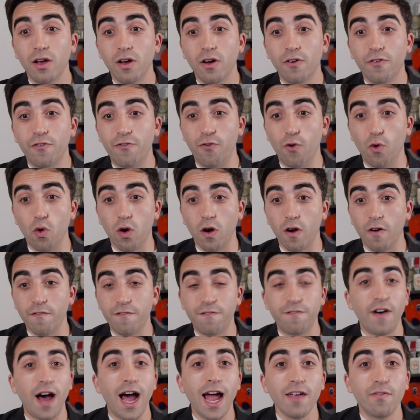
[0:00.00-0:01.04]
for
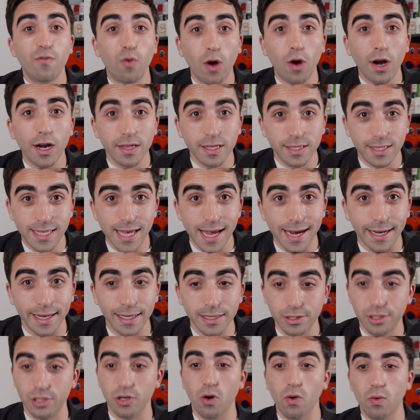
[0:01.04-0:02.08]
five one in the
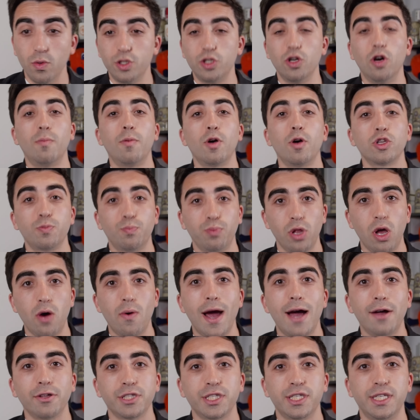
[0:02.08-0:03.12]
second, so it was almost
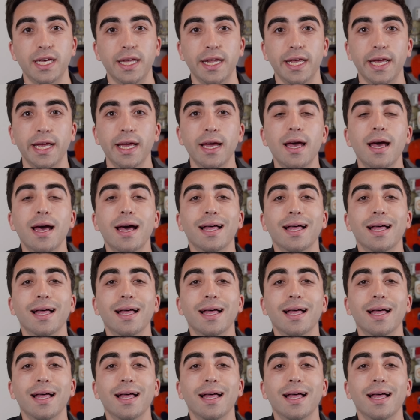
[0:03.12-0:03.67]
blowout city,